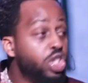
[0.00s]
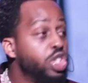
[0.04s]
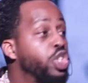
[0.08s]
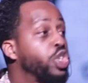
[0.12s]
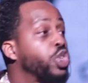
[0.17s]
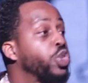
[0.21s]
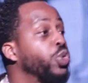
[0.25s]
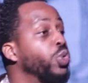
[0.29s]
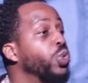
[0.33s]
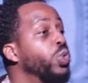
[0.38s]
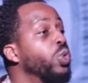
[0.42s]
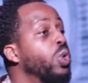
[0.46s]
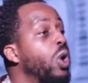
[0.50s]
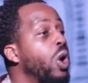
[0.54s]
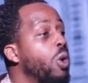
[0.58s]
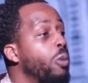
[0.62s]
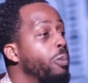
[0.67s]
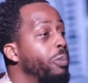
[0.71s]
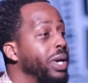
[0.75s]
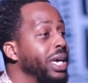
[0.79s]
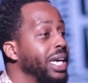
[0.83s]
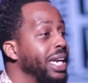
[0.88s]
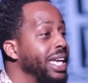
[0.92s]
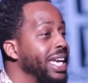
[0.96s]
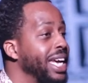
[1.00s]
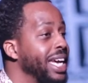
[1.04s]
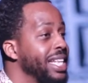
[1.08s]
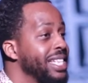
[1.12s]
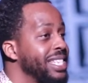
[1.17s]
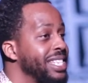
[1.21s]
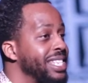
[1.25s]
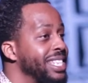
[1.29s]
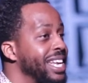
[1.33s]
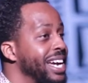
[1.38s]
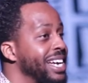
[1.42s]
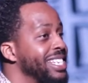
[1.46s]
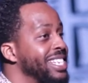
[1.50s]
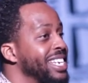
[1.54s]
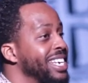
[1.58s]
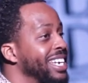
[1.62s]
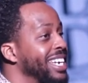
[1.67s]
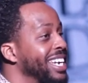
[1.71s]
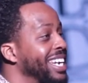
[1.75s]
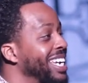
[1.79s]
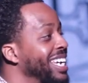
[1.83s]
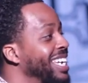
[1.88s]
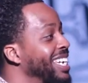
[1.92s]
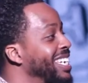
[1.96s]
true obedience
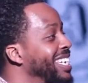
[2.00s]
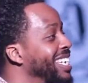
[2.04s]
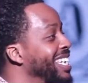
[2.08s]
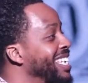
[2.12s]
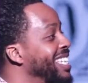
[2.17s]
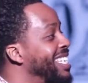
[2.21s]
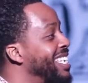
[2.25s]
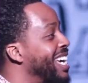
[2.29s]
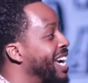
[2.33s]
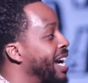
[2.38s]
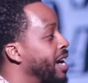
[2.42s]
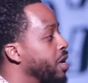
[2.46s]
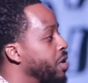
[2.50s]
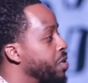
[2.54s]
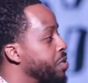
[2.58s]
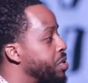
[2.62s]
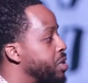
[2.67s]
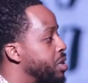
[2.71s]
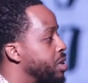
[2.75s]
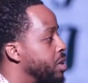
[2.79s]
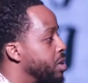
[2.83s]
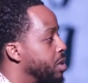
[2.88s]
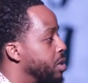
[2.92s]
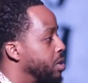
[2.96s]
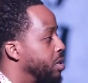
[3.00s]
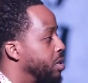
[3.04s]
doesn't need details.